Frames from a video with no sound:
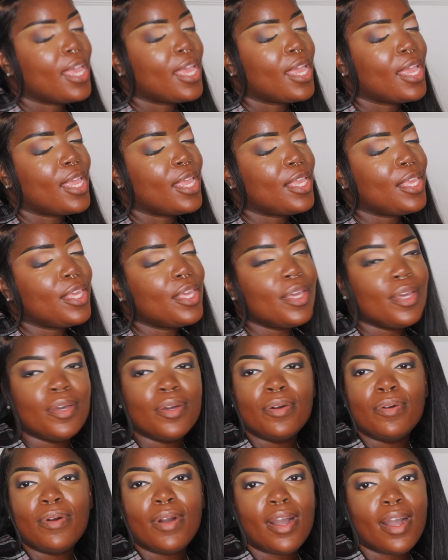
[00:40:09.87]

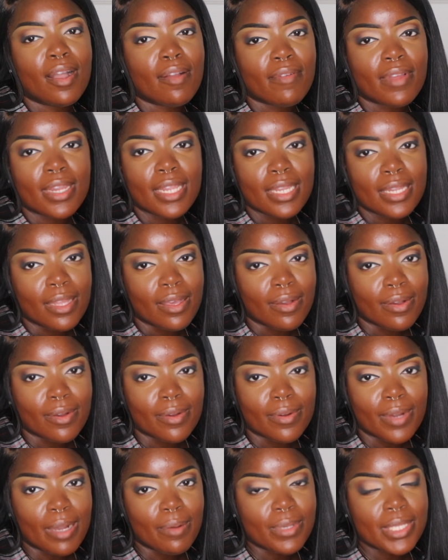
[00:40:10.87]
you already
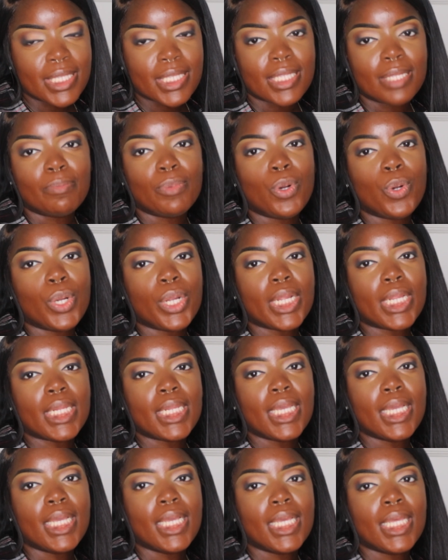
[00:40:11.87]
know I was born,
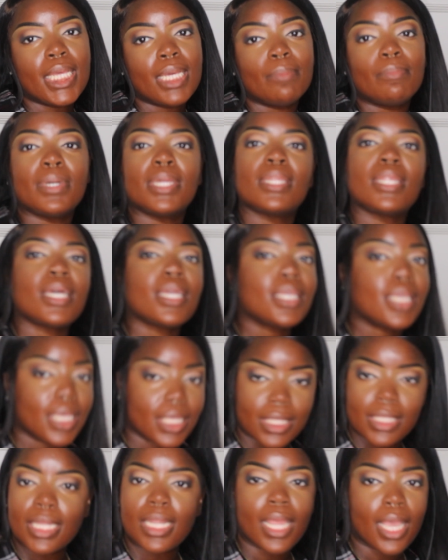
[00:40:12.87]
but not
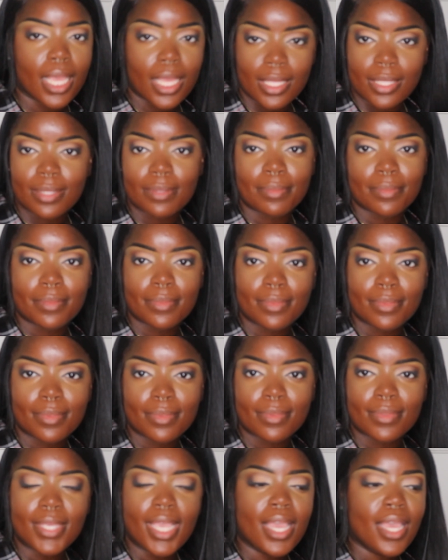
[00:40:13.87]
yesterday.
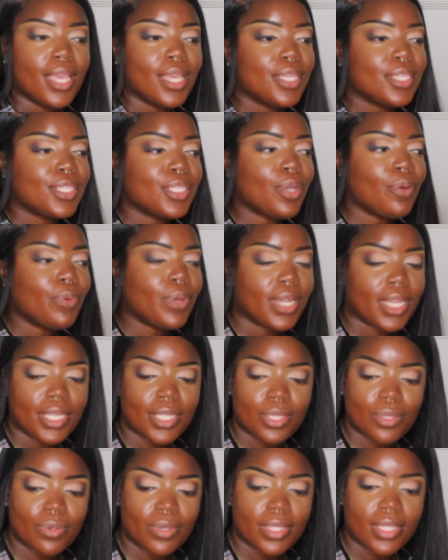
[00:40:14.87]
So when I
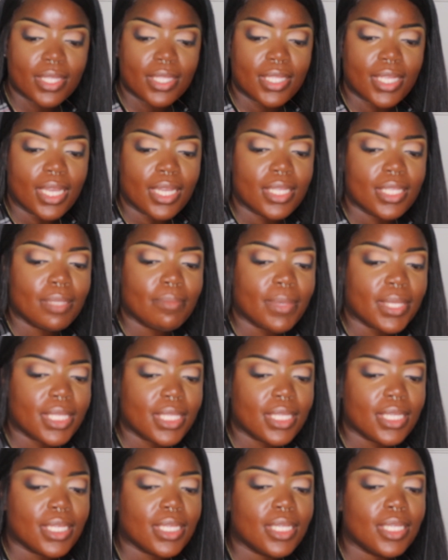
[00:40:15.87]
saw this text
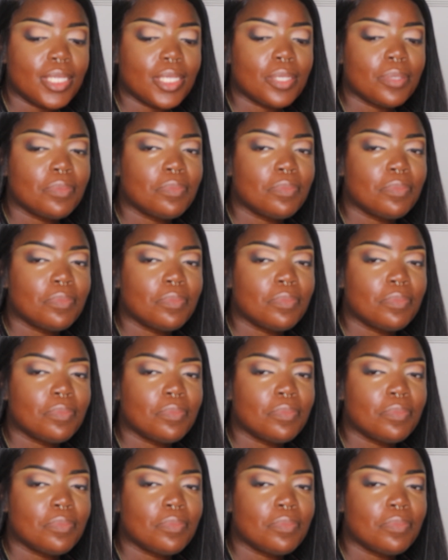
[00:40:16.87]
message,